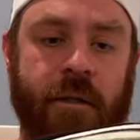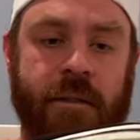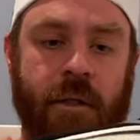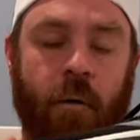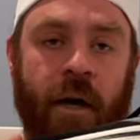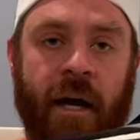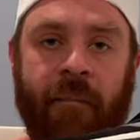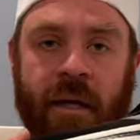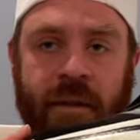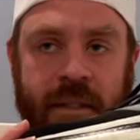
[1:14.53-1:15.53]
And so when I
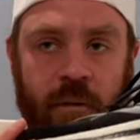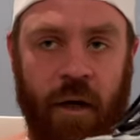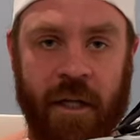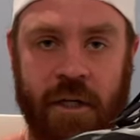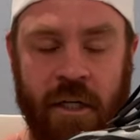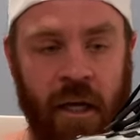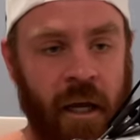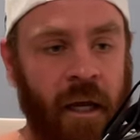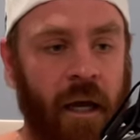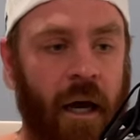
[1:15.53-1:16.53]
made the switch,
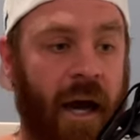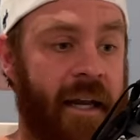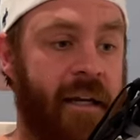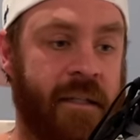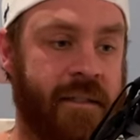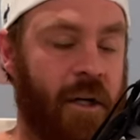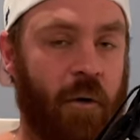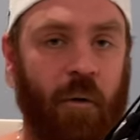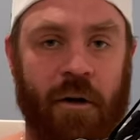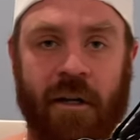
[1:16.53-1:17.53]
uh, I didn't
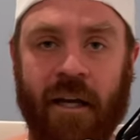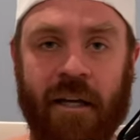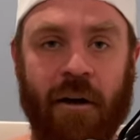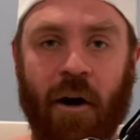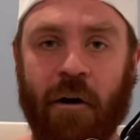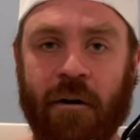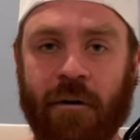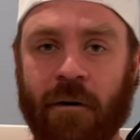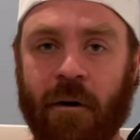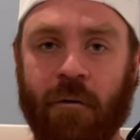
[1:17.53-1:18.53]
start working any
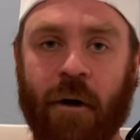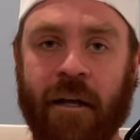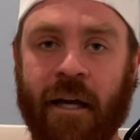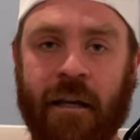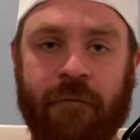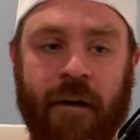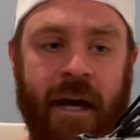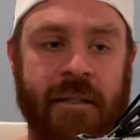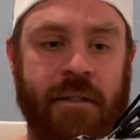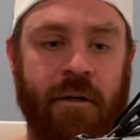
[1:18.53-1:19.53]
harder or running any
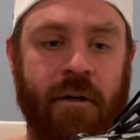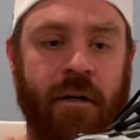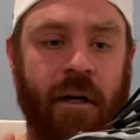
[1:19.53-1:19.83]
faster